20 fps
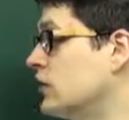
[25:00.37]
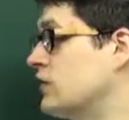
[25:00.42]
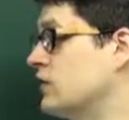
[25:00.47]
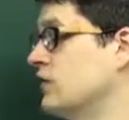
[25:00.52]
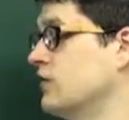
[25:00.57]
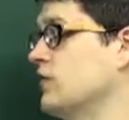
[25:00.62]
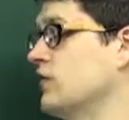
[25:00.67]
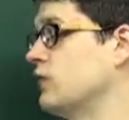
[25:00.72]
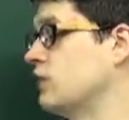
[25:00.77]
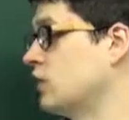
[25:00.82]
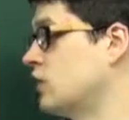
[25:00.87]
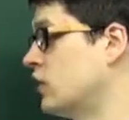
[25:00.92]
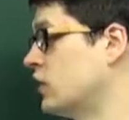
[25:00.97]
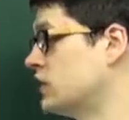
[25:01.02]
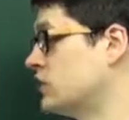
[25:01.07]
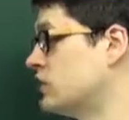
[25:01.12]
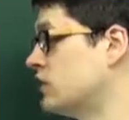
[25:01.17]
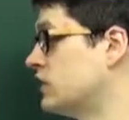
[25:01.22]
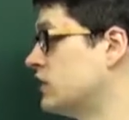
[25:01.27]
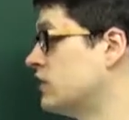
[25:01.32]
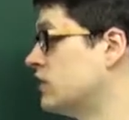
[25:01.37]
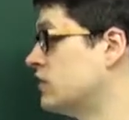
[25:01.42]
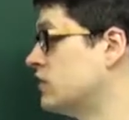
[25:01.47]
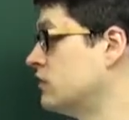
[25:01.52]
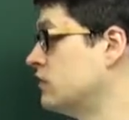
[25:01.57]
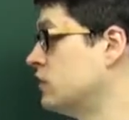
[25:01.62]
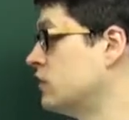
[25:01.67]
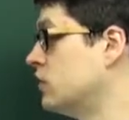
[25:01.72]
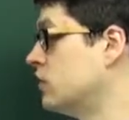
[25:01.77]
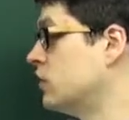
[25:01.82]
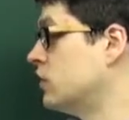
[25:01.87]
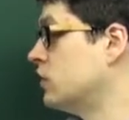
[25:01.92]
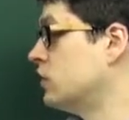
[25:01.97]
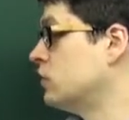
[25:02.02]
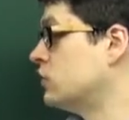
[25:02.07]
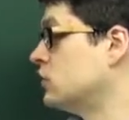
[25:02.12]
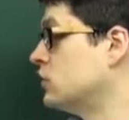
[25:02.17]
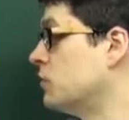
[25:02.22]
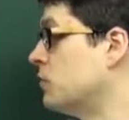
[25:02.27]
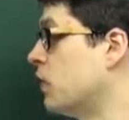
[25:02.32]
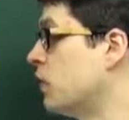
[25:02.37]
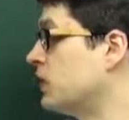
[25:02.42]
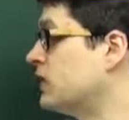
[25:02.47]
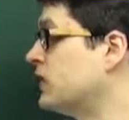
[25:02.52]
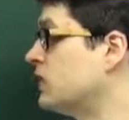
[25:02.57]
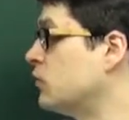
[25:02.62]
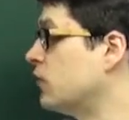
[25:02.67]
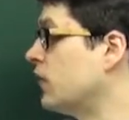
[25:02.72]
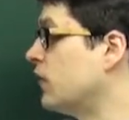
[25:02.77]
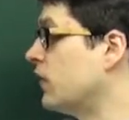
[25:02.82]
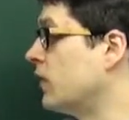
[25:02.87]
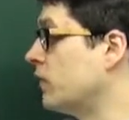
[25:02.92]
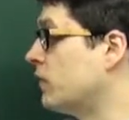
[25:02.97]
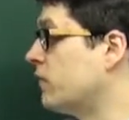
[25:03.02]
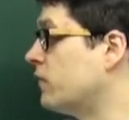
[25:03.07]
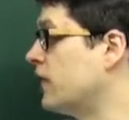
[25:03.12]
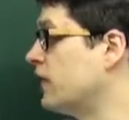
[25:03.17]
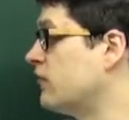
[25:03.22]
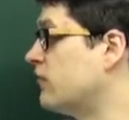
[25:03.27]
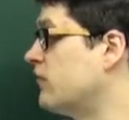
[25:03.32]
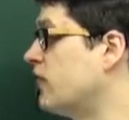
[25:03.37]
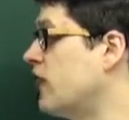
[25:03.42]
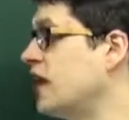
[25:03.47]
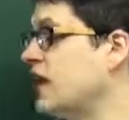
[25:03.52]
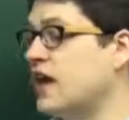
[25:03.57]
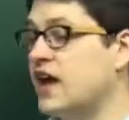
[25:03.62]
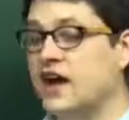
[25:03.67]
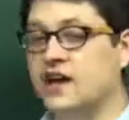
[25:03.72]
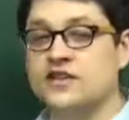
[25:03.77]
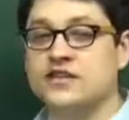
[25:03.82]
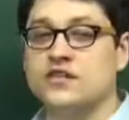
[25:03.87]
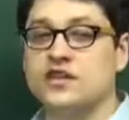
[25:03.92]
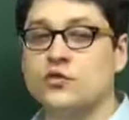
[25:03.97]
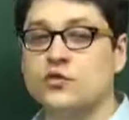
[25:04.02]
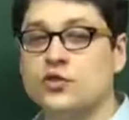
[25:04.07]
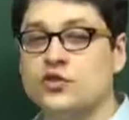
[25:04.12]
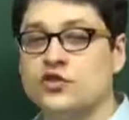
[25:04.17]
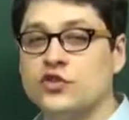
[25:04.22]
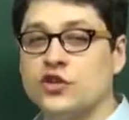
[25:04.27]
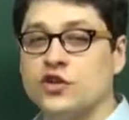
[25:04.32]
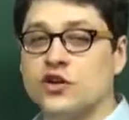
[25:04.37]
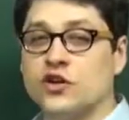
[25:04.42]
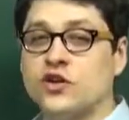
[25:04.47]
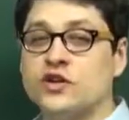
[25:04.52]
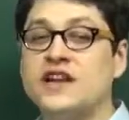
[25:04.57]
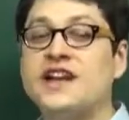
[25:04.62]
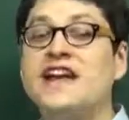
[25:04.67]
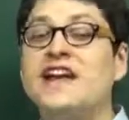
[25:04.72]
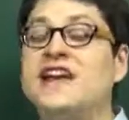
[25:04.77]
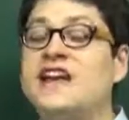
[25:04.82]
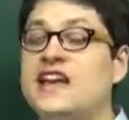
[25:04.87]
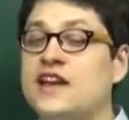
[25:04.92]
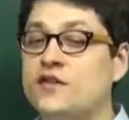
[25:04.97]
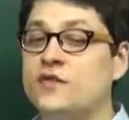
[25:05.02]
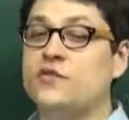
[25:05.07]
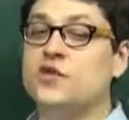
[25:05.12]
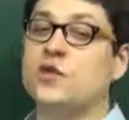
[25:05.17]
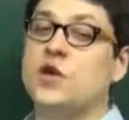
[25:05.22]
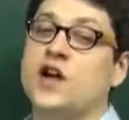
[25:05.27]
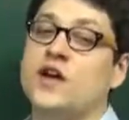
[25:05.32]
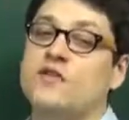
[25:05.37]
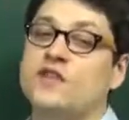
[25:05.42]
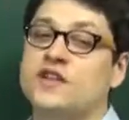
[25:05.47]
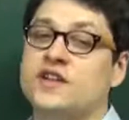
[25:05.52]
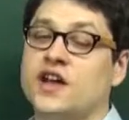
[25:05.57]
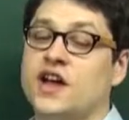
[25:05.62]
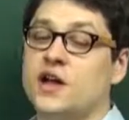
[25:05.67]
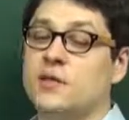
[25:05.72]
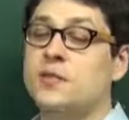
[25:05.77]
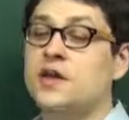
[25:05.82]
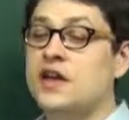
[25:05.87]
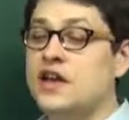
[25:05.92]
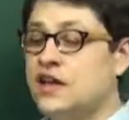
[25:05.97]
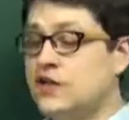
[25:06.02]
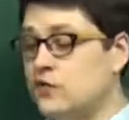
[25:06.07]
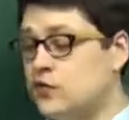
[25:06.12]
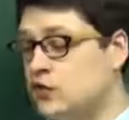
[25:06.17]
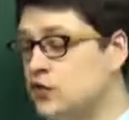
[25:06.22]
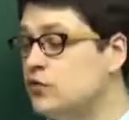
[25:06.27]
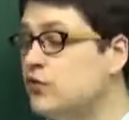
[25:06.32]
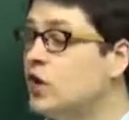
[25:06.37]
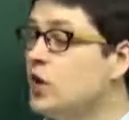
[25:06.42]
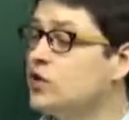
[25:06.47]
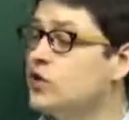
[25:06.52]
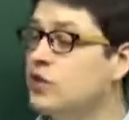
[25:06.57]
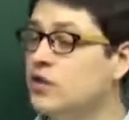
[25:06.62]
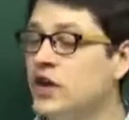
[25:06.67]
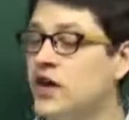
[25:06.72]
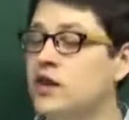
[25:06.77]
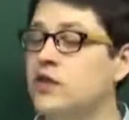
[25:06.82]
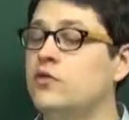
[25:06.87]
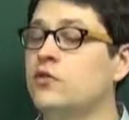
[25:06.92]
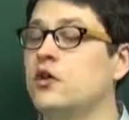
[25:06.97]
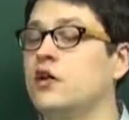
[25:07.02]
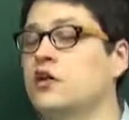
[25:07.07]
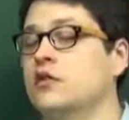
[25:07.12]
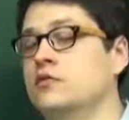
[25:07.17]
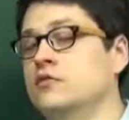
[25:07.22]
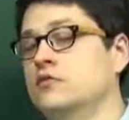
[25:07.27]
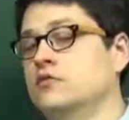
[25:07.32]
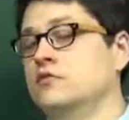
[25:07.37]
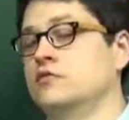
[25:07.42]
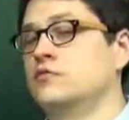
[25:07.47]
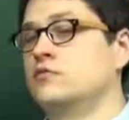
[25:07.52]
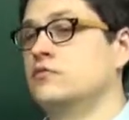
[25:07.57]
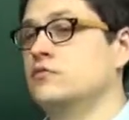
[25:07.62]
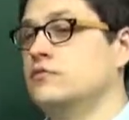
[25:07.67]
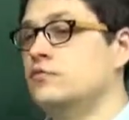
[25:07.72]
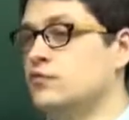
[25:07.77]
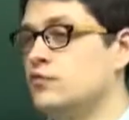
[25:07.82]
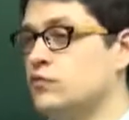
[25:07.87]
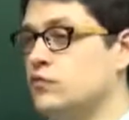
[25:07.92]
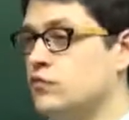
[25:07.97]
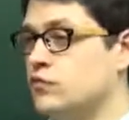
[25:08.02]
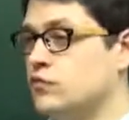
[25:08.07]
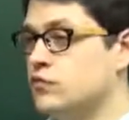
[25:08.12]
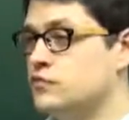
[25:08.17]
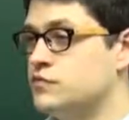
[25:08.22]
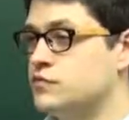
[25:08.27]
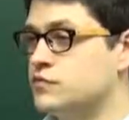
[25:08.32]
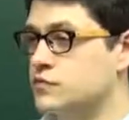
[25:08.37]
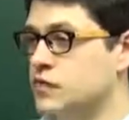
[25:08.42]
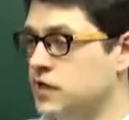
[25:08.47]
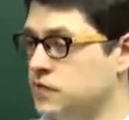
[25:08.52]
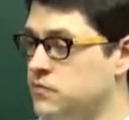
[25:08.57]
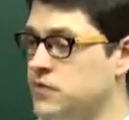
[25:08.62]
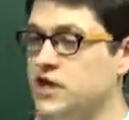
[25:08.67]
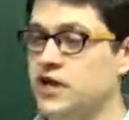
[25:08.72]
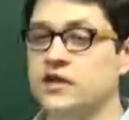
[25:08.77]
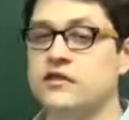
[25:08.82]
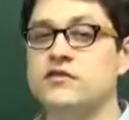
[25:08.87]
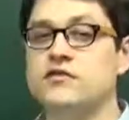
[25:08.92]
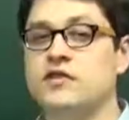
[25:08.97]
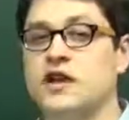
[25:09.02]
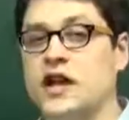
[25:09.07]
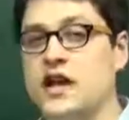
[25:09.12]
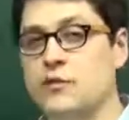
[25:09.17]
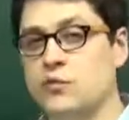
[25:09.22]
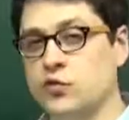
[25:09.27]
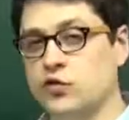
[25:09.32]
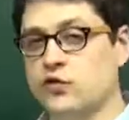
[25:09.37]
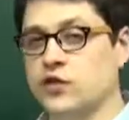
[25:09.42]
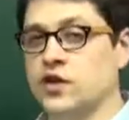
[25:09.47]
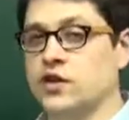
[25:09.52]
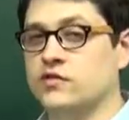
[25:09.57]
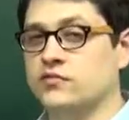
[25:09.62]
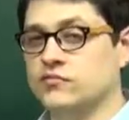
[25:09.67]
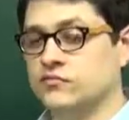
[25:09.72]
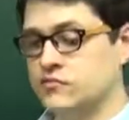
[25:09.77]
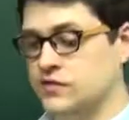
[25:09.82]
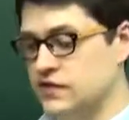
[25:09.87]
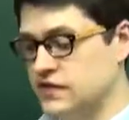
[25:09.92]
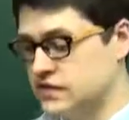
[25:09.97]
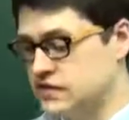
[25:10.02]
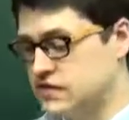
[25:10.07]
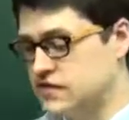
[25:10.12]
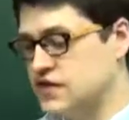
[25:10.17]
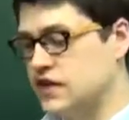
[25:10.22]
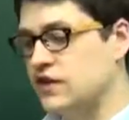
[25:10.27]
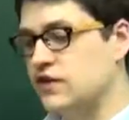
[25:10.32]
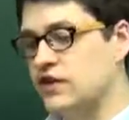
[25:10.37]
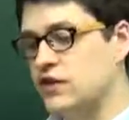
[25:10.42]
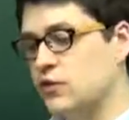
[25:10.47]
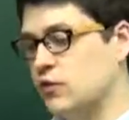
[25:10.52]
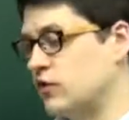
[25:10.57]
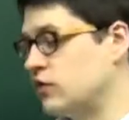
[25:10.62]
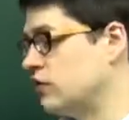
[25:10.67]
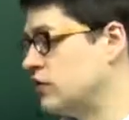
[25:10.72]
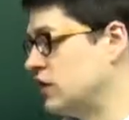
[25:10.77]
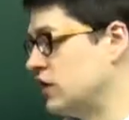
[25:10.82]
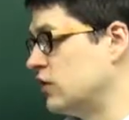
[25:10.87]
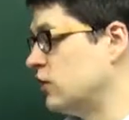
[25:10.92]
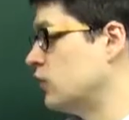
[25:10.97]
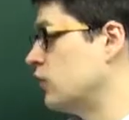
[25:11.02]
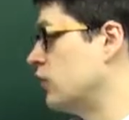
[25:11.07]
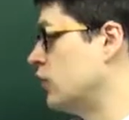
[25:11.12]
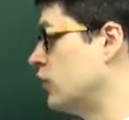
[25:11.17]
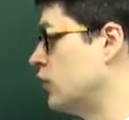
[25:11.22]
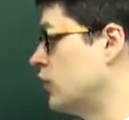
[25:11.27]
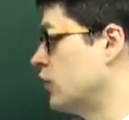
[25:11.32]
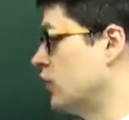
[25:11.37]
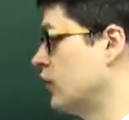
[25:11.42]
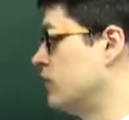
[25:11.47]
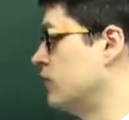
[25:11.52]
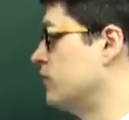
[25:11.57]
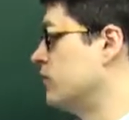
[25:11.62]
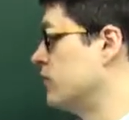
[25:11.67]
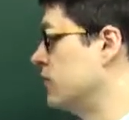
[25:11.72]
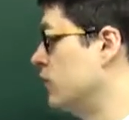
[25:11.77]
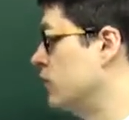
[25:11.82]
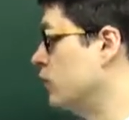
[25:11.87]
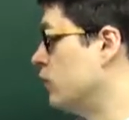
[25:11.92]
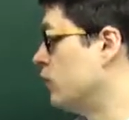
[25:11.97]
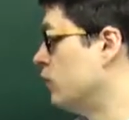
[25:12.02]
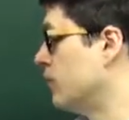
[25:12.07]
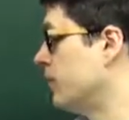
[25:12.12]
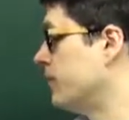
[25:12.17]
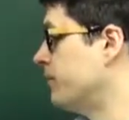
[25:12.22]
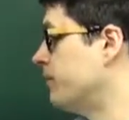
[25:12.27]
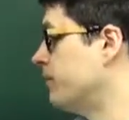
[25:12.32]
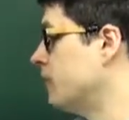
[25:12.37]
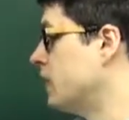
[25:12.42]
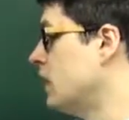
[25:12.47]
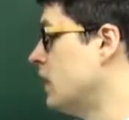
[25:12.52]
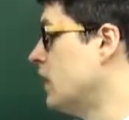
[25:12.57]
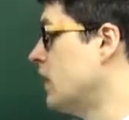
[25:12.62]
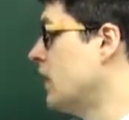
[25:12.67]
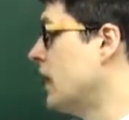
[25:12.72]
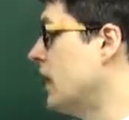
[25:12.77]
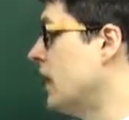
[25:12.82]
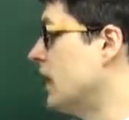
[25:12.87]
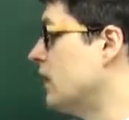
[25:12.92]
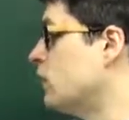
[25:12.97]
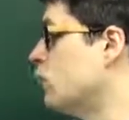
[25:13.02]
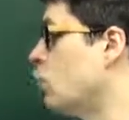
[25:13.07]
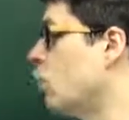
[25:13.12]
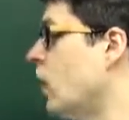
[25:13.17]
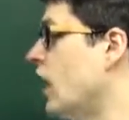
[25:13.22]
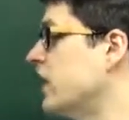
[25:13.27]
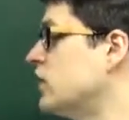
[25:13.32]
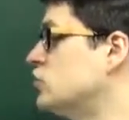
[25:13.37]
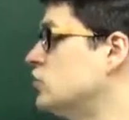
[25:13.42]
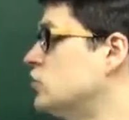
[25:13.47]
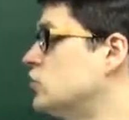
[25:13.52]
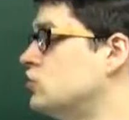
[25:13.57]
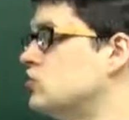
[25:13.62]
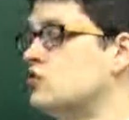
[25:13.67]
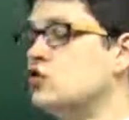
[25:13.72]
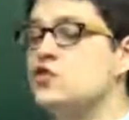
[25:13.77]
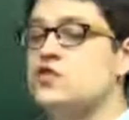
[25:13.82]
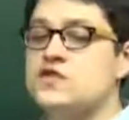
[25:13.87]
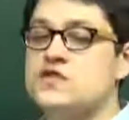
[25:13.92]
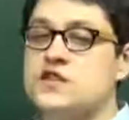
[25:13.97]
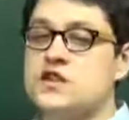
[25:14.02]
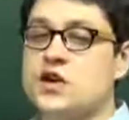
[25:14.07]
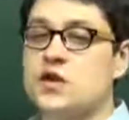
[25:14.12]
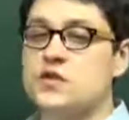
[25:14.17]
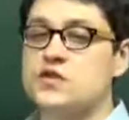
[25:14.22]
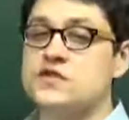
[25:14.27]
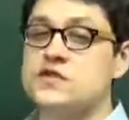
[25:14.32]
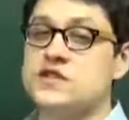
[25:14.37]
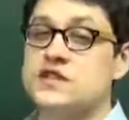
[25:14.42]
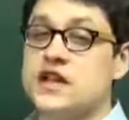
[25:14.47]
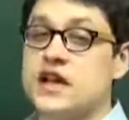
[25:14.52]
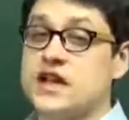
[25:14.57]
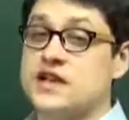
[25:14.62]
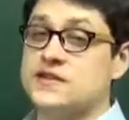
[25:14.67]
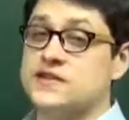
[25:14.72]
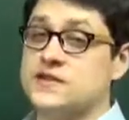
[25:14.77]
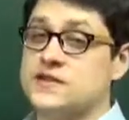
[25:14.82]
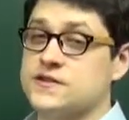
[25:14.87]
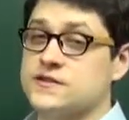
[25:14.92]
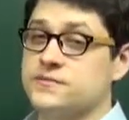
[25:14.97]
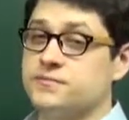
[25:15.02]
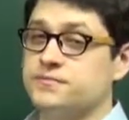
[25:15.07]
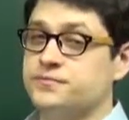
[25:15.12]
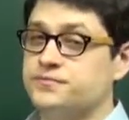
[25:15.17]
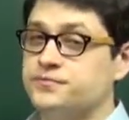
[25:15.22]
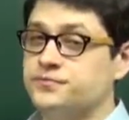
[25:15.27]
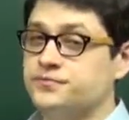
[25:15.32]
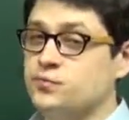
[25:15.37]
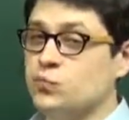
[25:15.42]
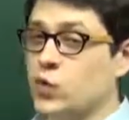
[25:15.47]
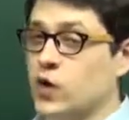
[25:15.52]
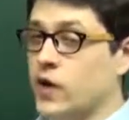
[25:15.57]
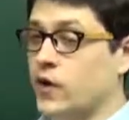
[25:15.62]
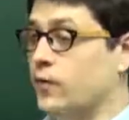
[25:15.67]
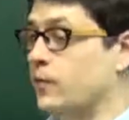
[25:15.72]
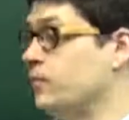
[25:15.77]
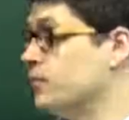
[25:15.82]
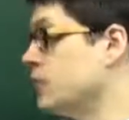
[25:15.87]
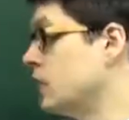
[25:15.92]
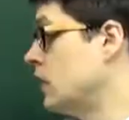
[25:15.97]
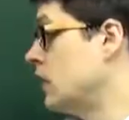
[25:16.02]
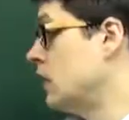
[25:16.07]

with difficult questions? Should mark them with a big fat X and return if you have the time. If you know you got it wrong, admit it and move on. It's dealing with deal with the grief and move on. And why should you use the O's and the X's? Well,